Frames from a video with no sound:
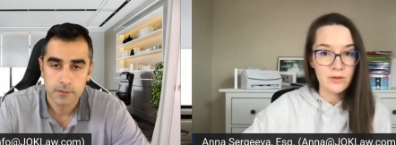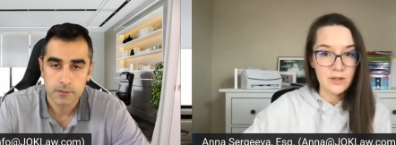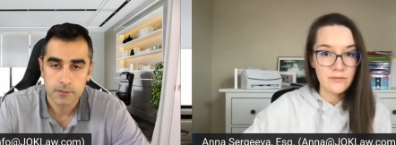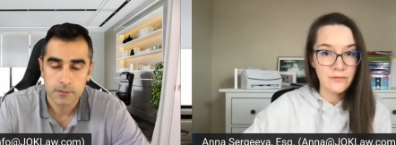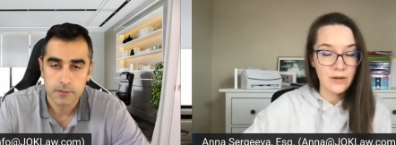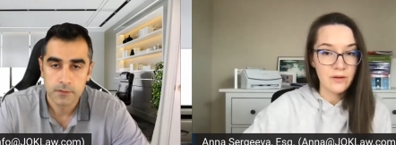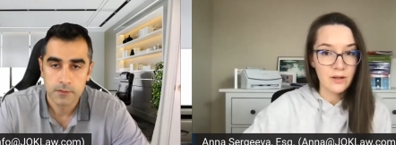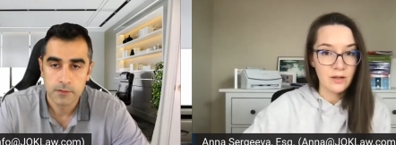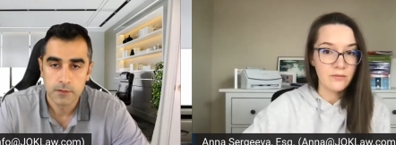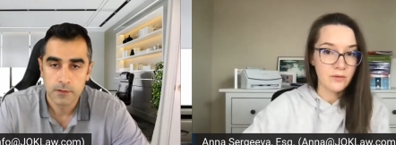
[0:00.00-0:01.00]
Speaker 1: for this
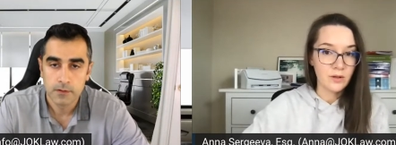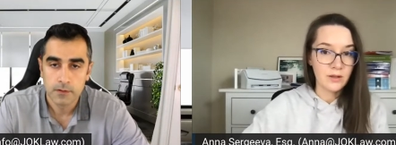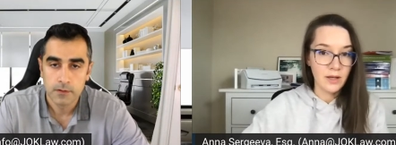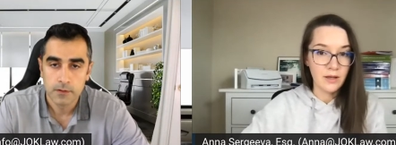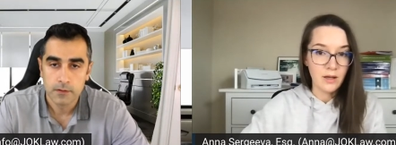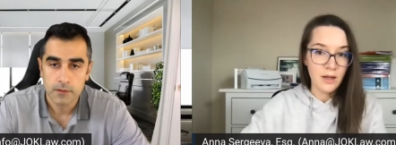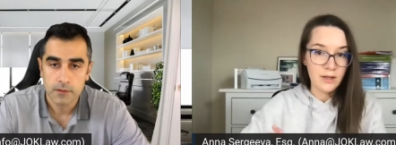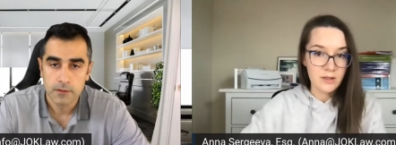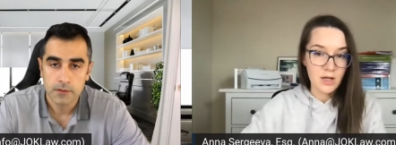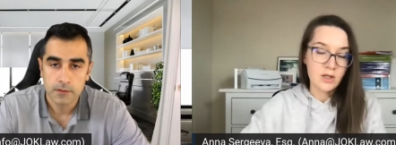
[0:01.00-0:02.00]
540-day
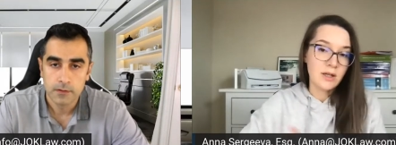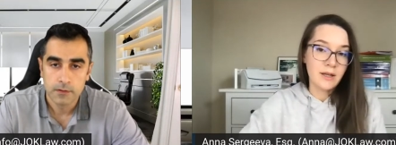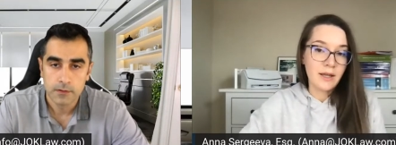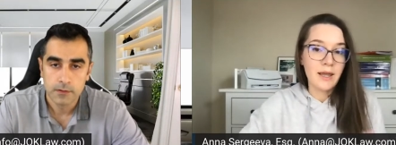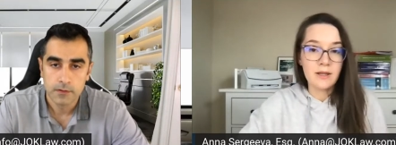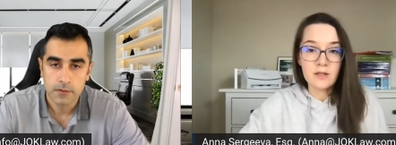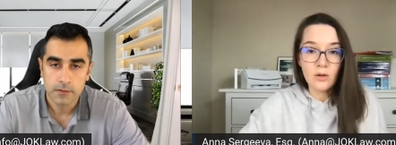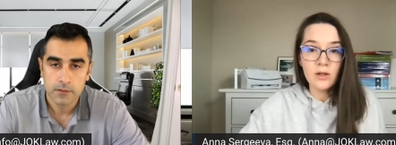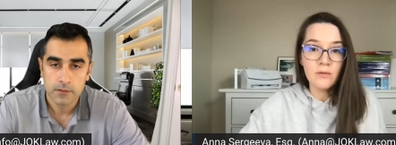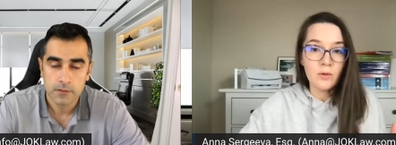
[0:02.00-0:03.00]
extension. And again,
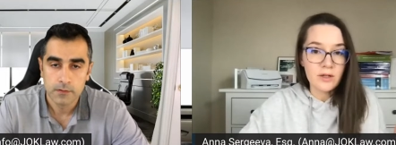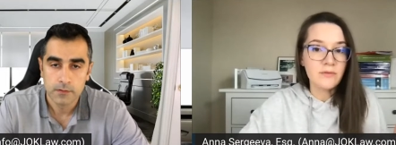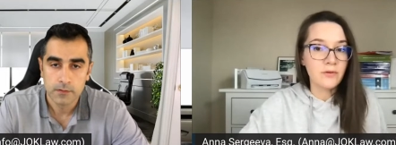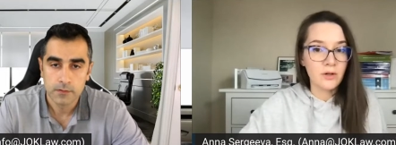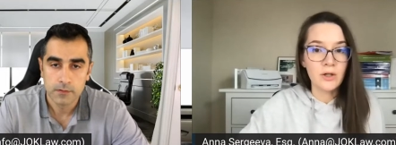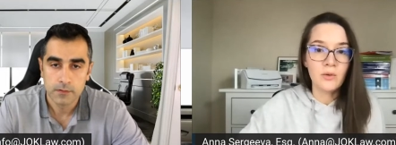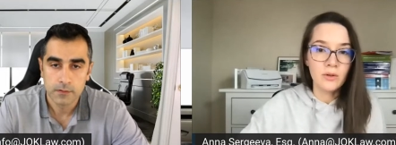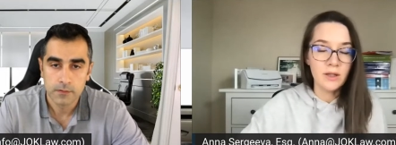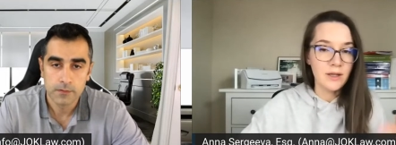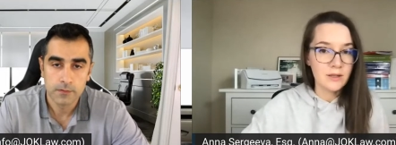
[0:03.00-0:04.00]
this only works for
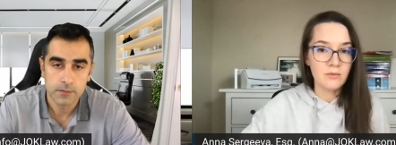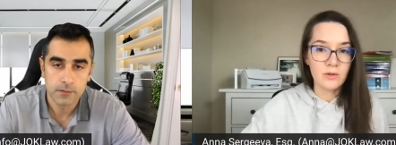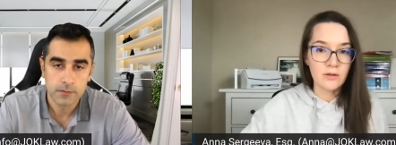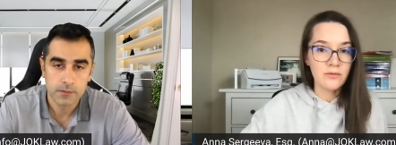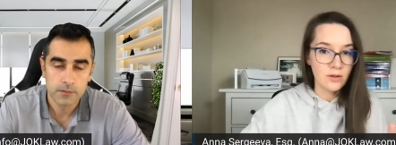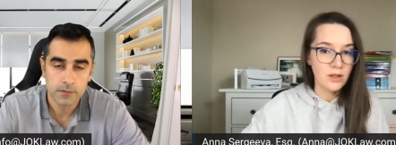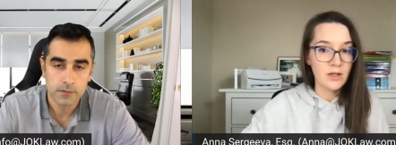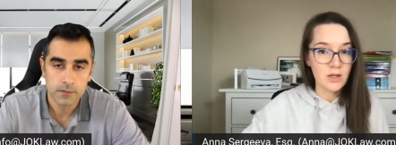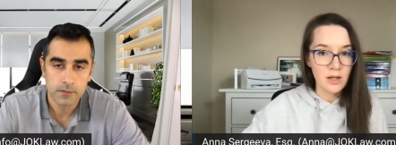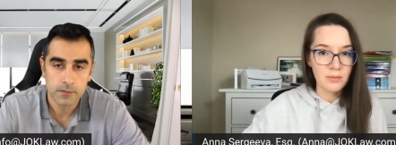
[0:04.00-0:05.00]
renewal. It doesn't work for
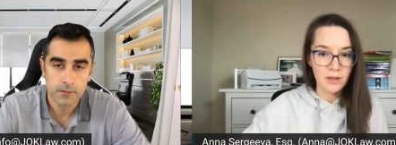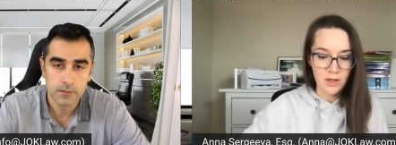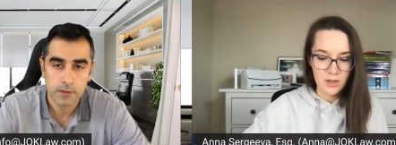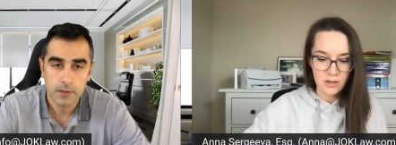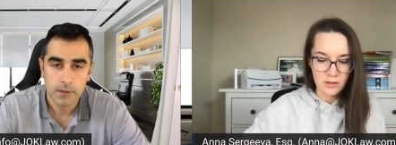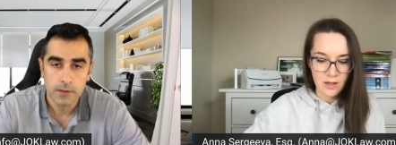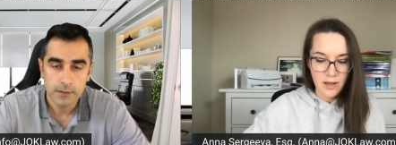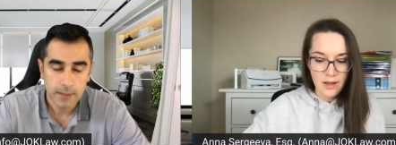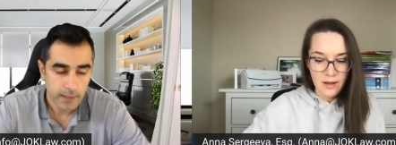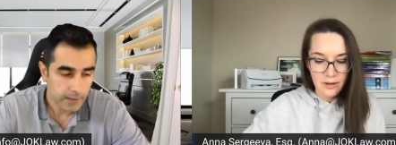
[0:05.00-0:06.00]
initial applications.
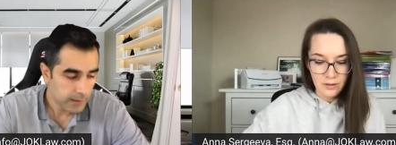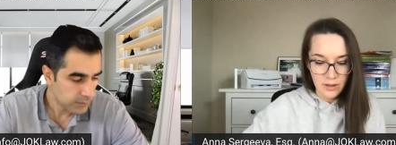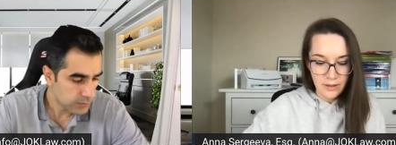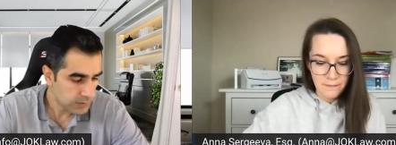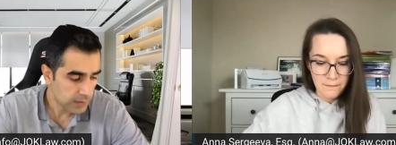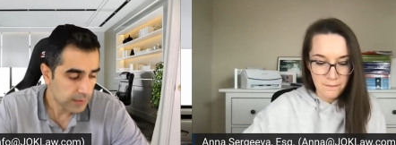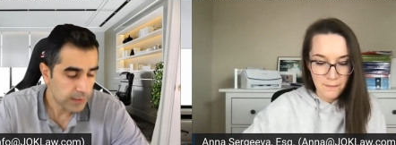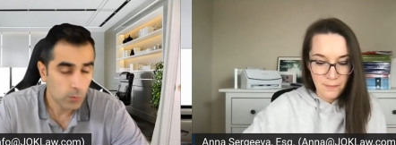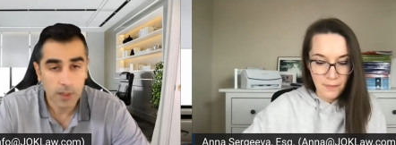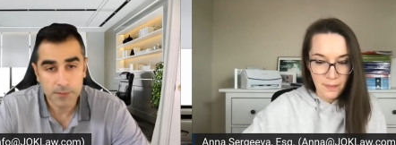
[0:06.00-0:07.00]
Speaker 2: Yeah, and okay.
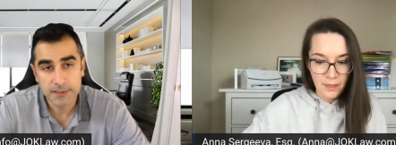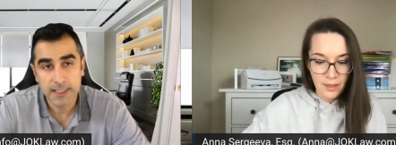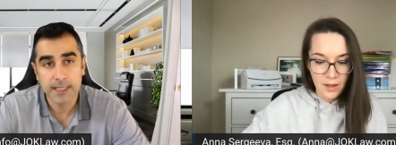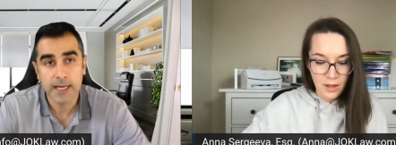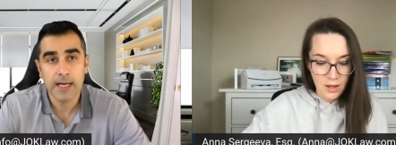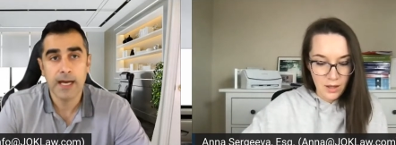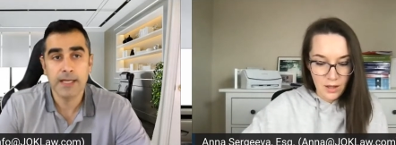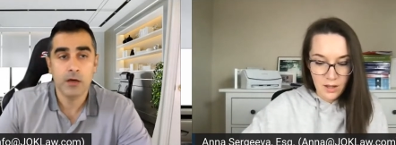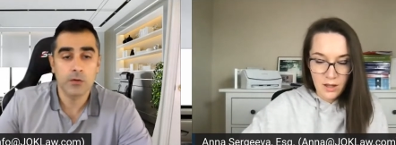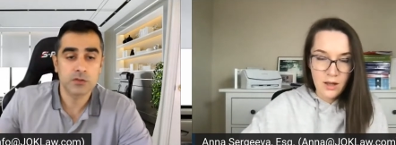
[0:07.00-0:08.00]
interestingly, the website
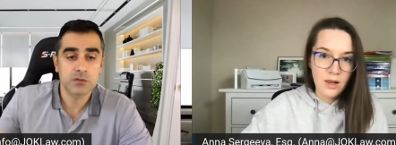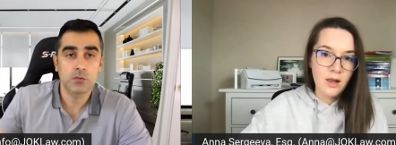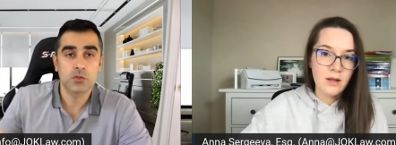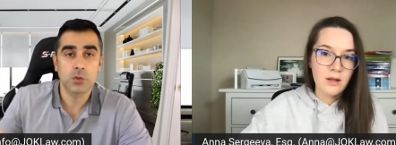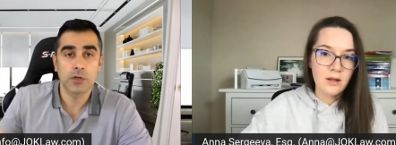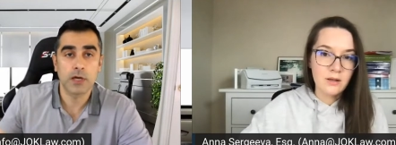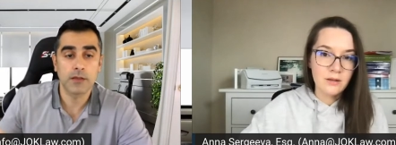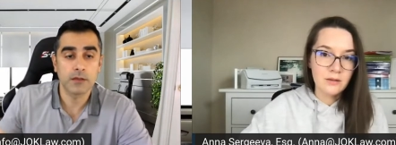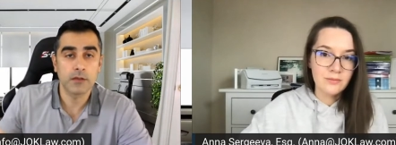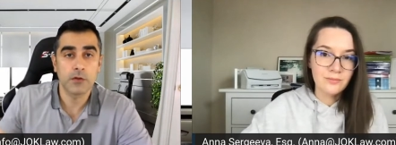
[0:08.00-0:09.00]
I, I, was showing
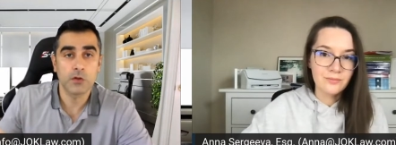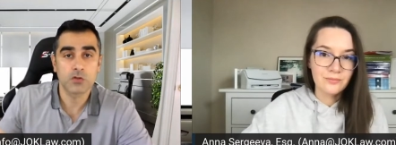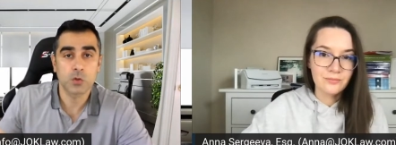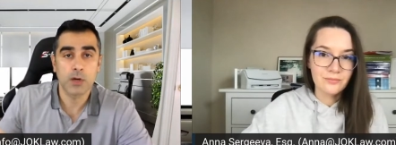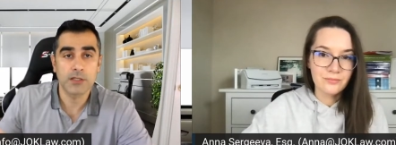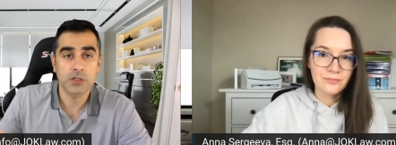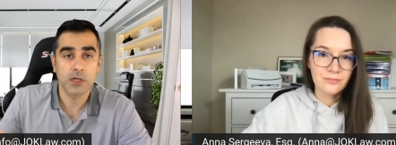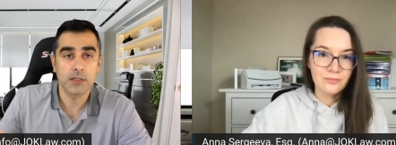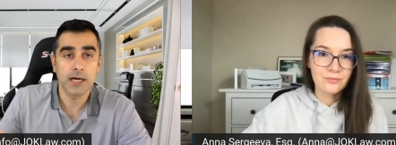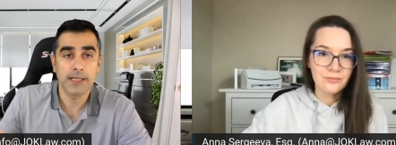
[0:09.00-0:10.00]
on for those who are
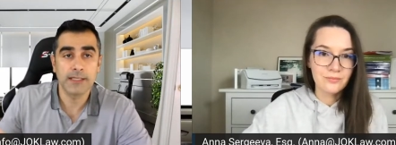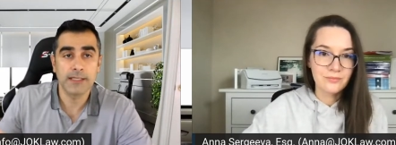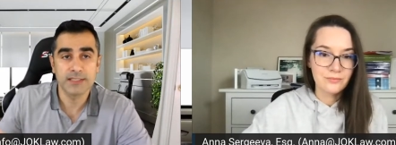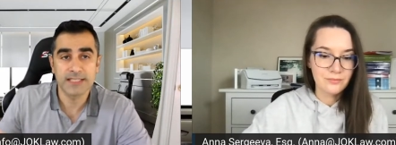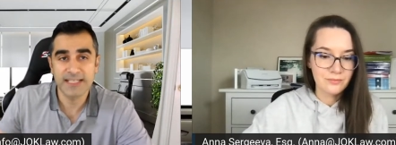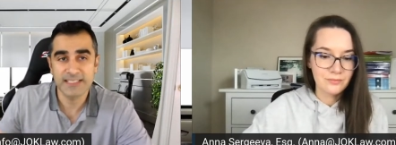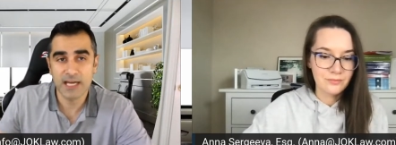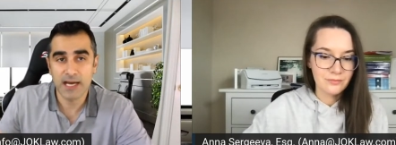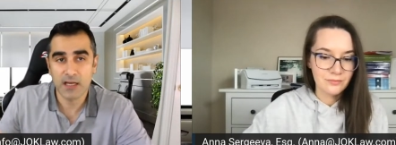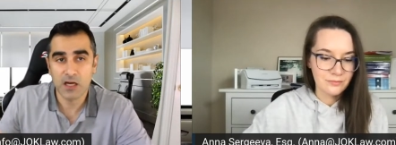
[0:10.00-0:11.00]
watching online,
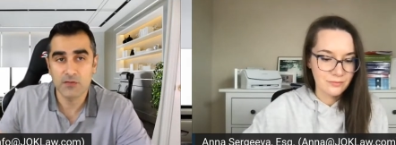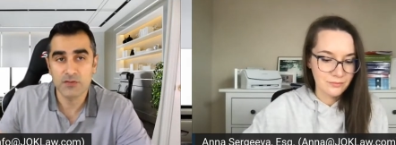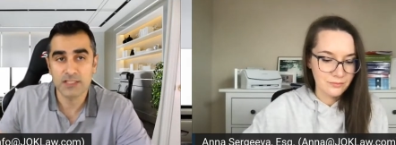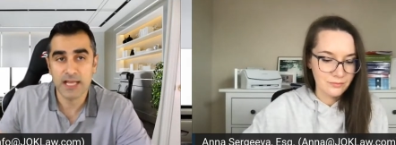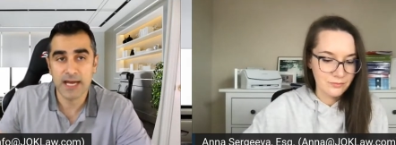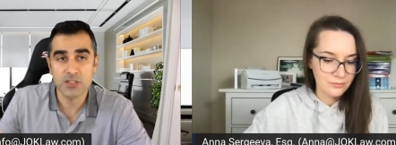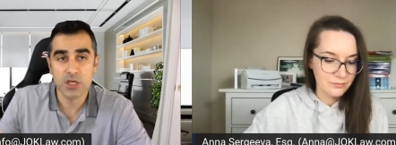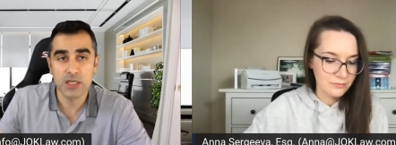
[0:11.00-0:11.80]
uscis.gov slash